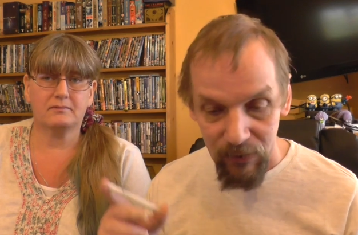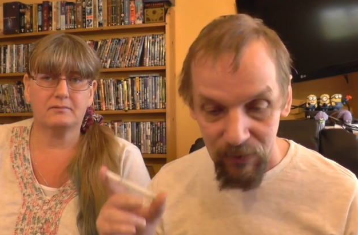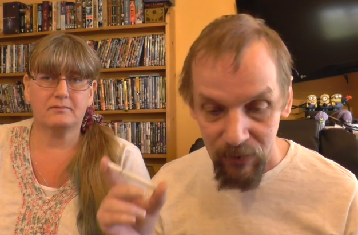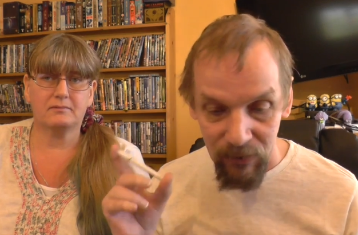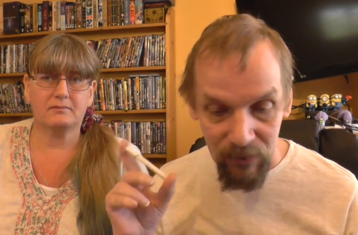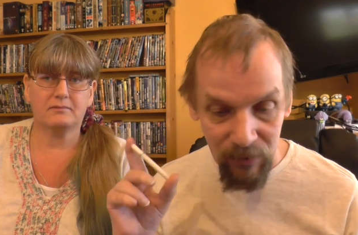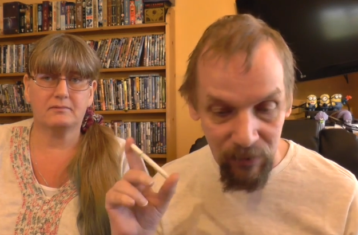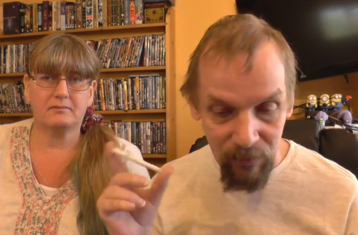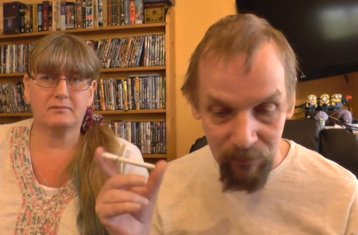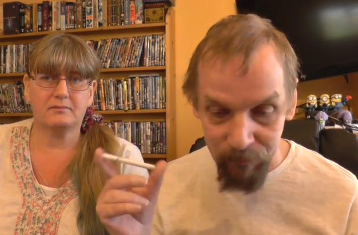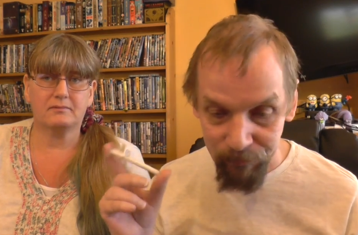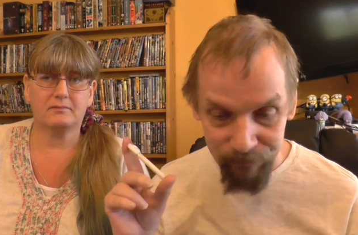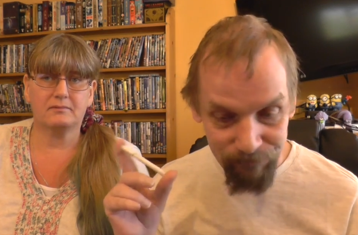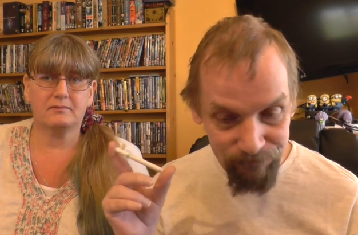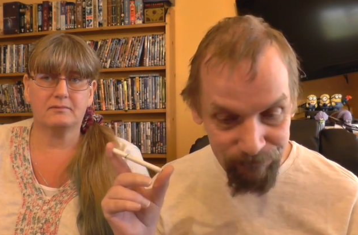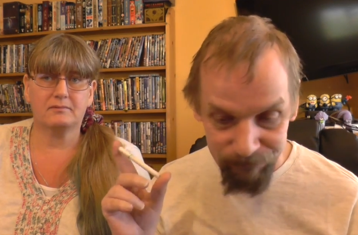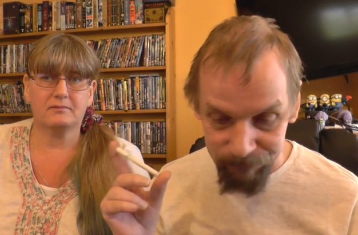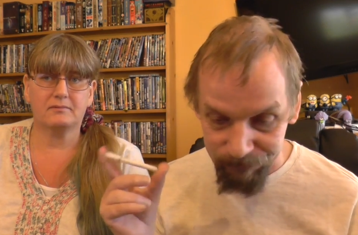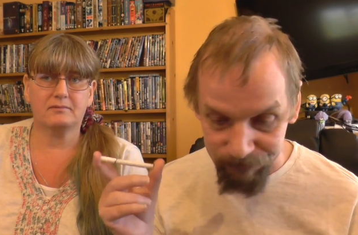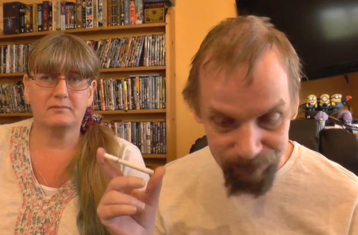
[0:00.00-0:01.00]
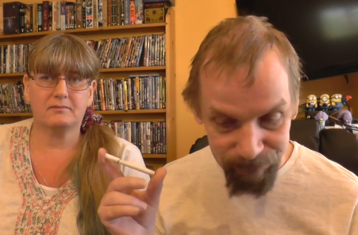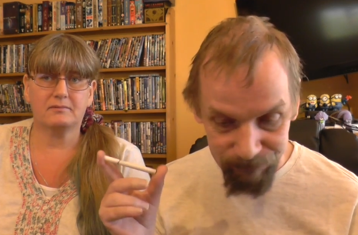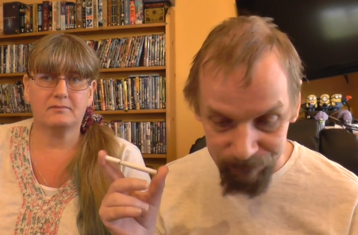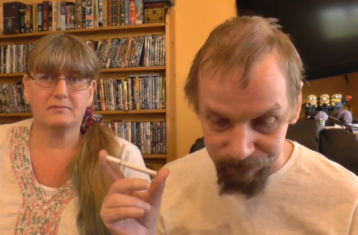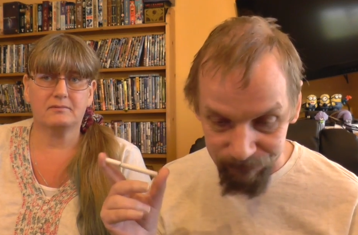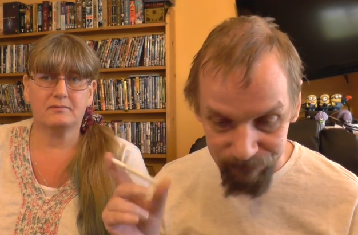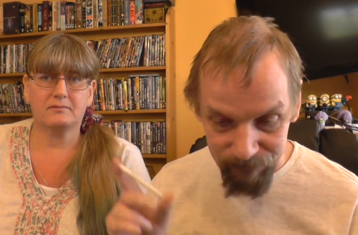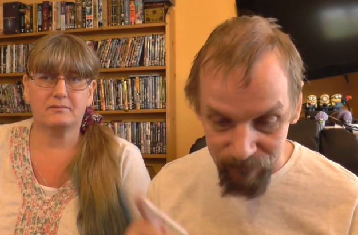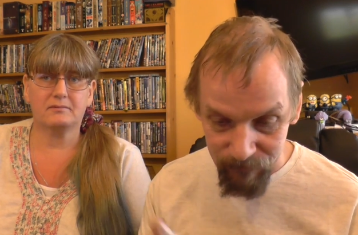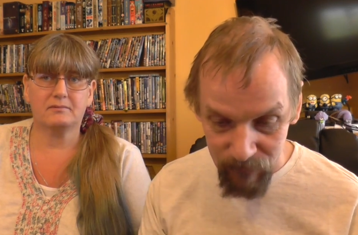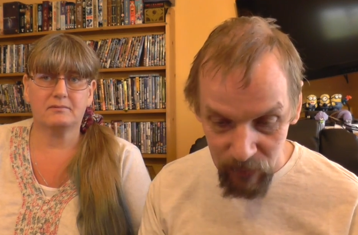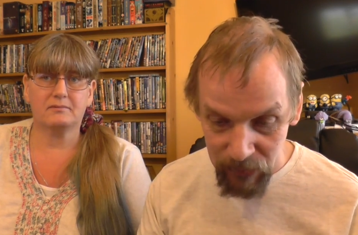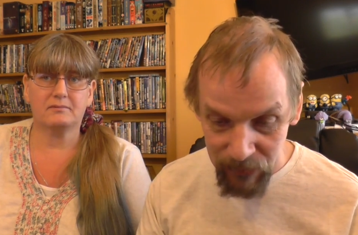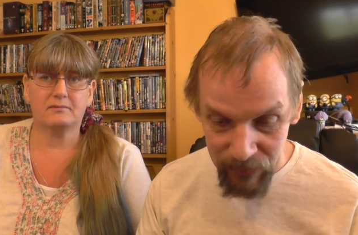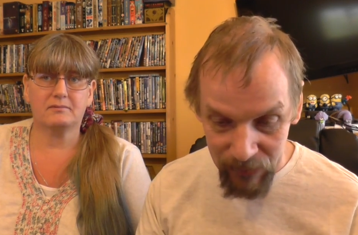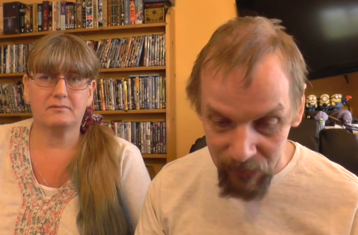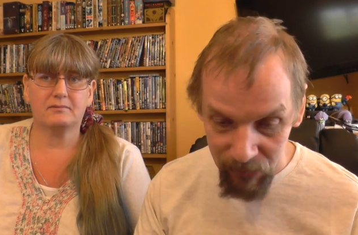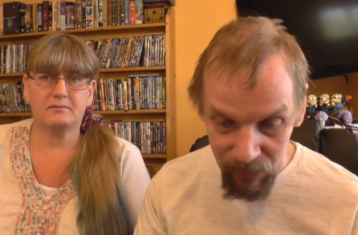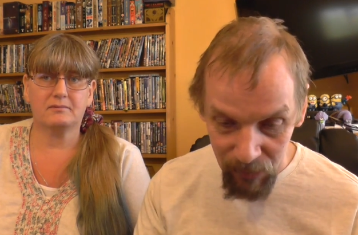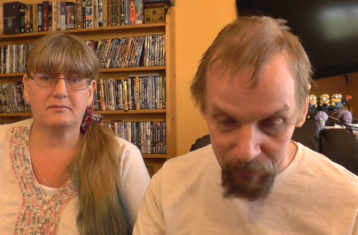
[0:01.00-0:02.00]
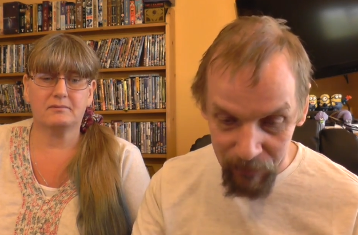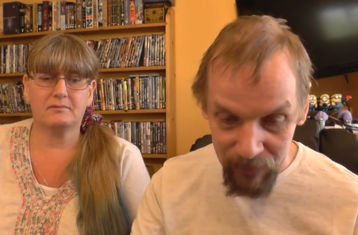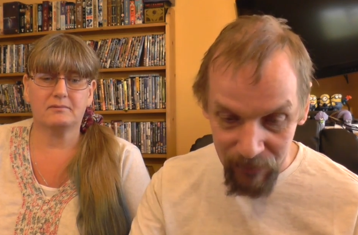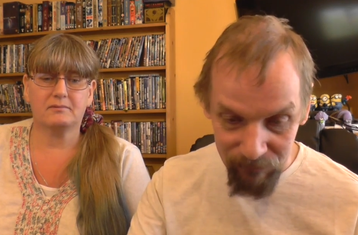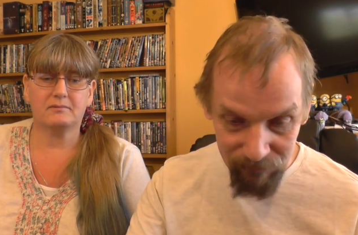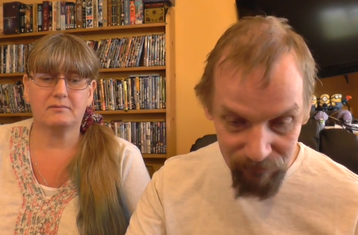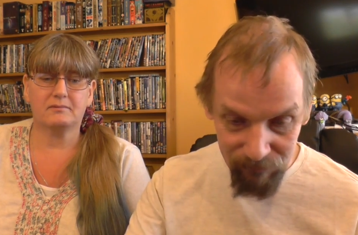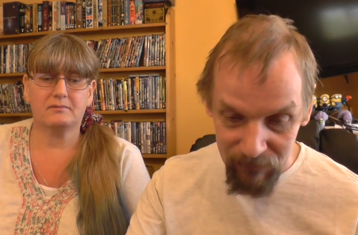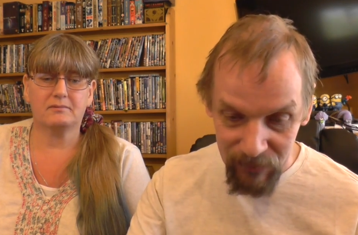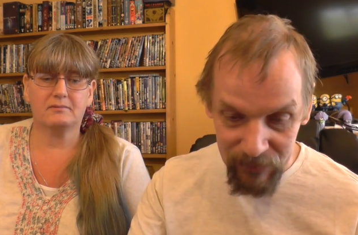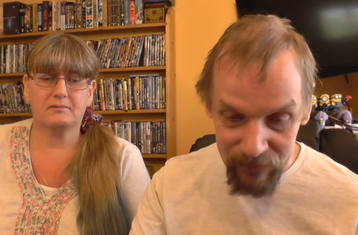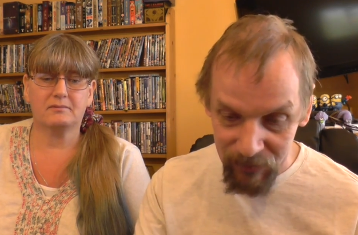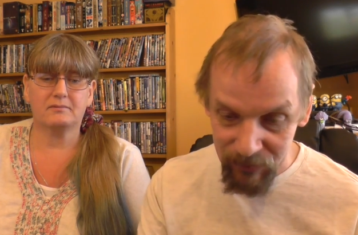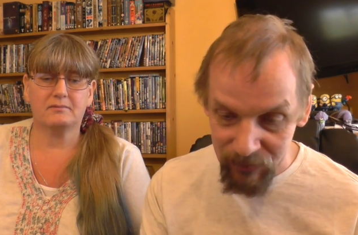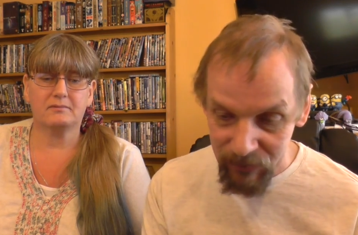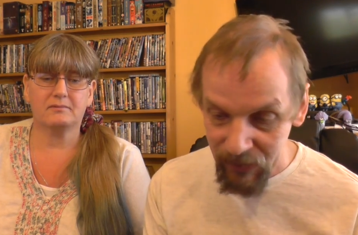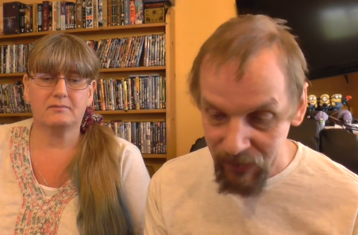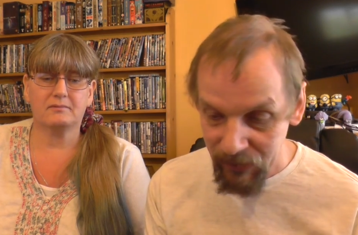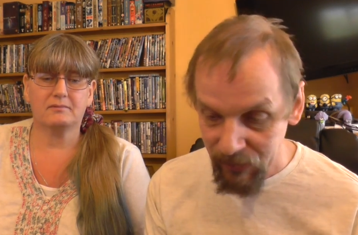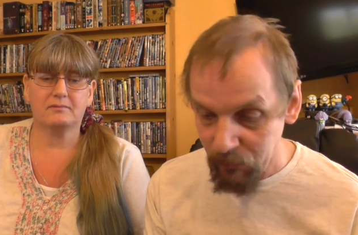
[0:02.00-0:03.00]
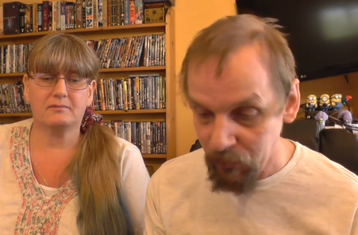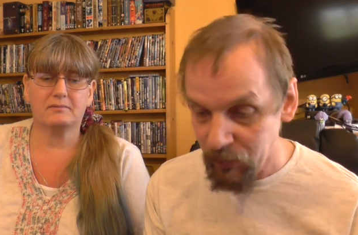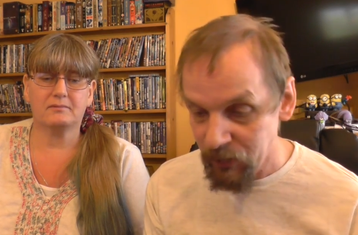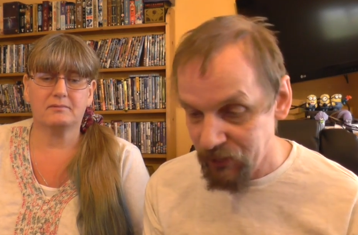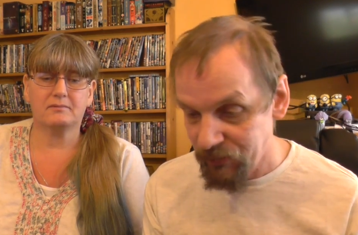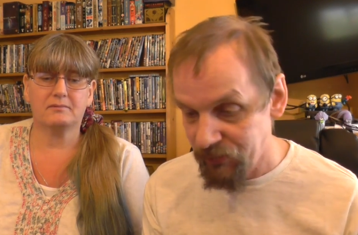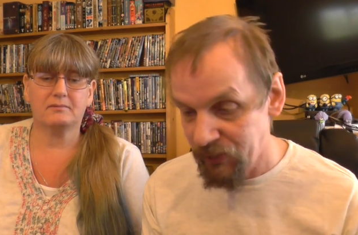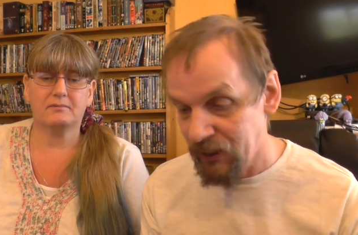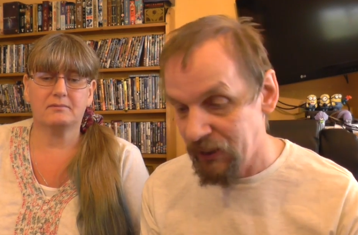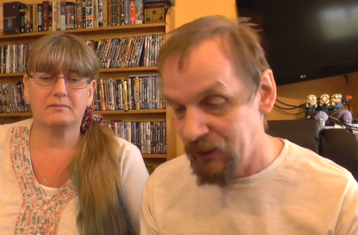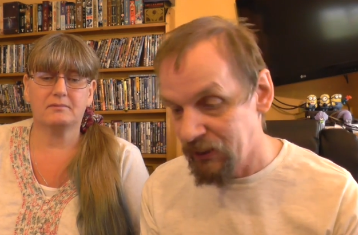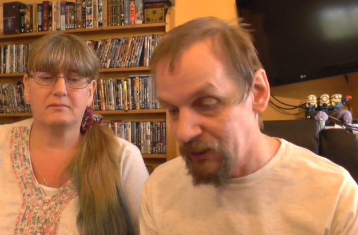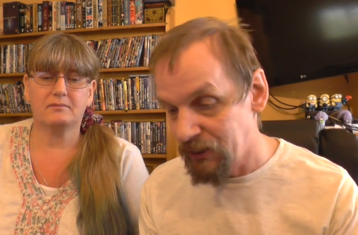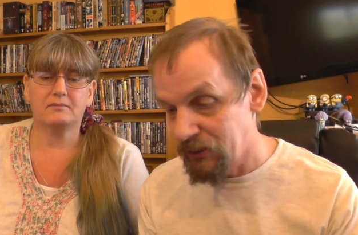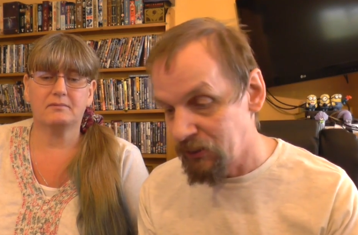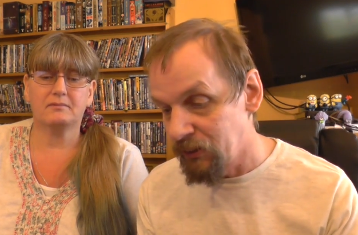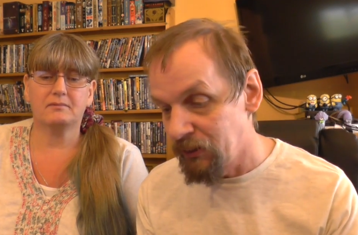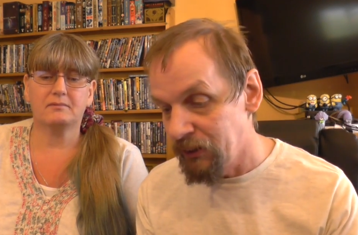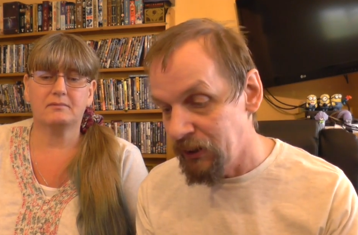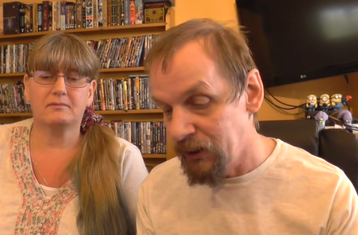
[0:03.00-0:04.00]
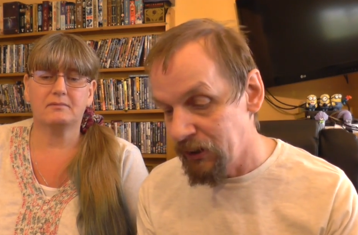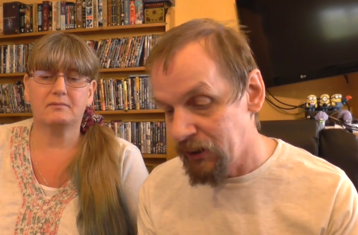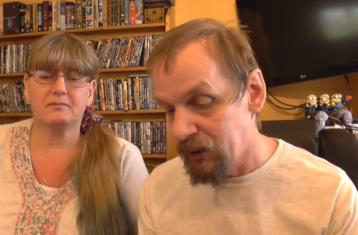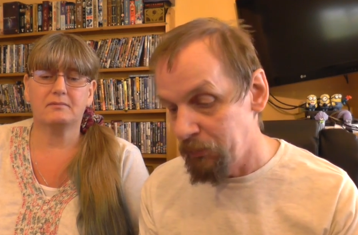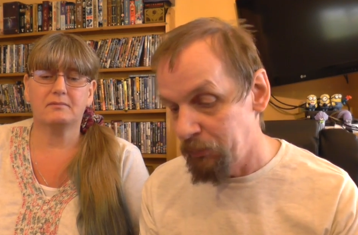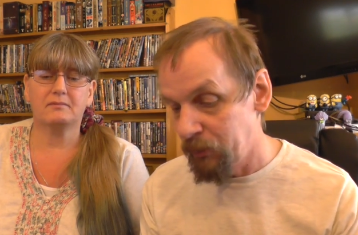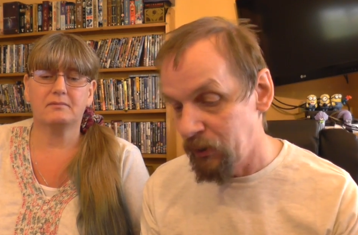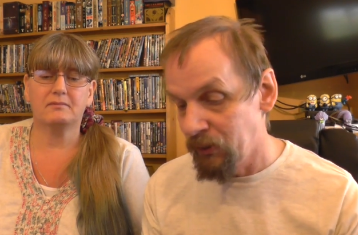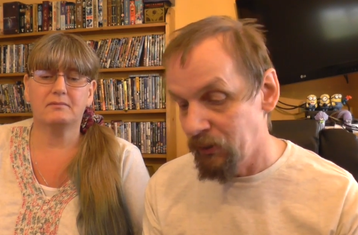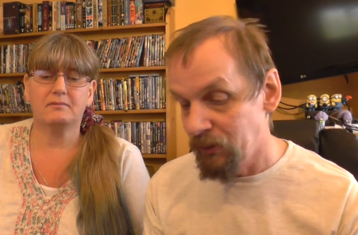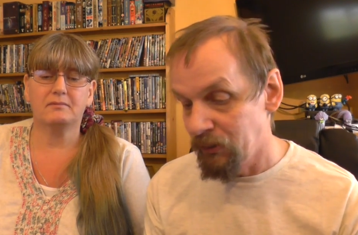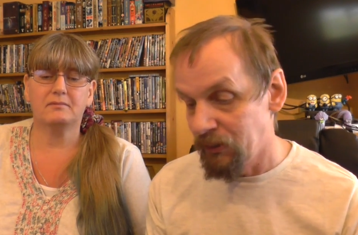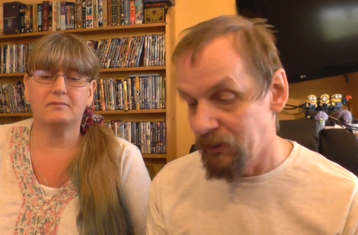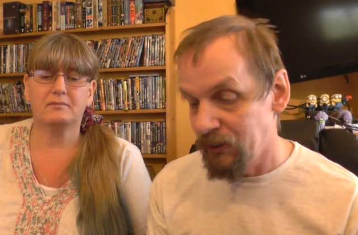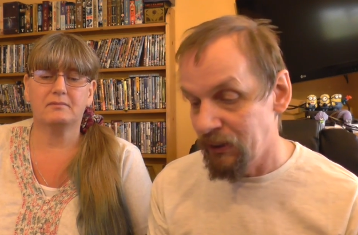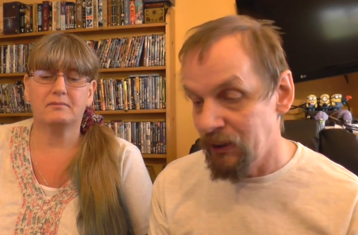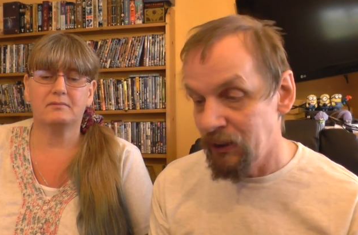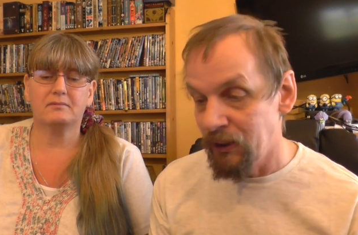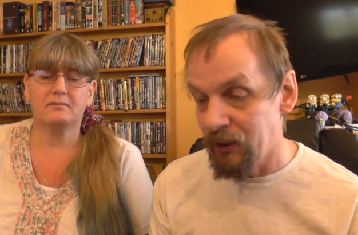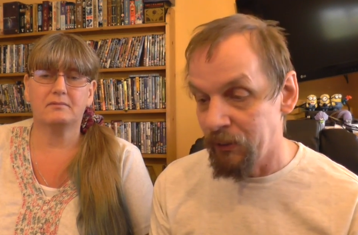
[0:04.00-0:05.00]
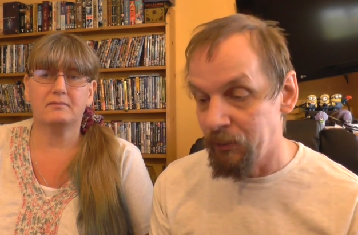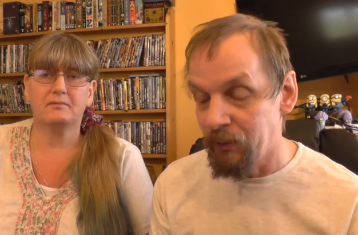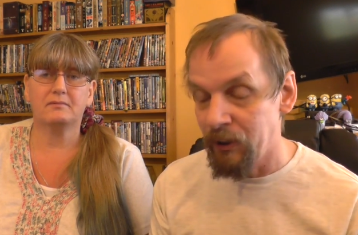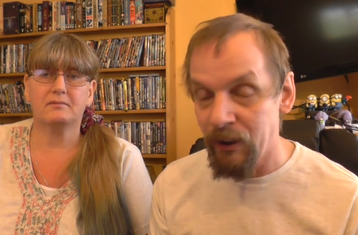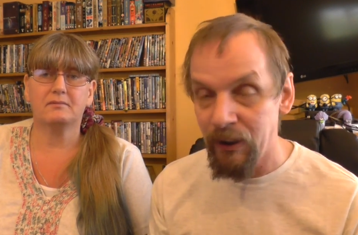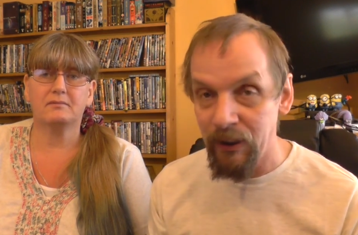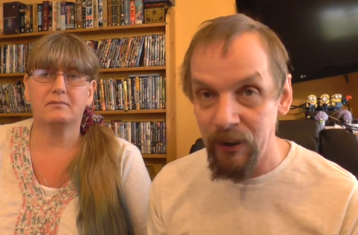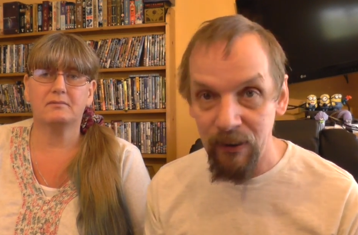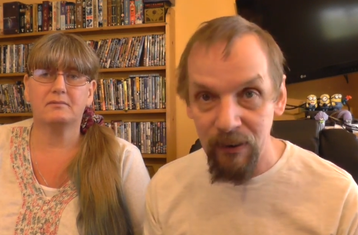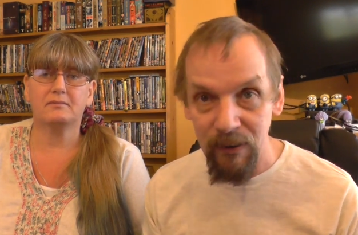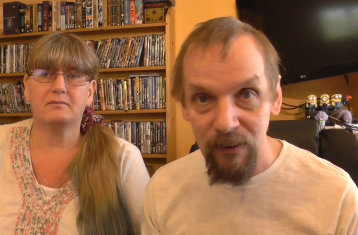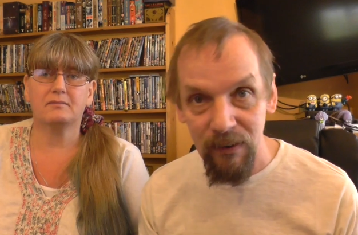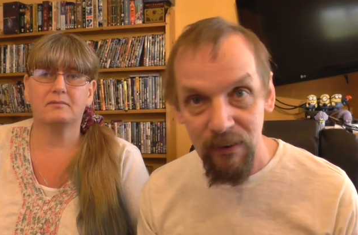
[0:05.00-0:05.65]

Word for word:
Speaker 1: Um, on there, I mean, as I say, the worst thing is it's got Eco Pure e-liquid in it.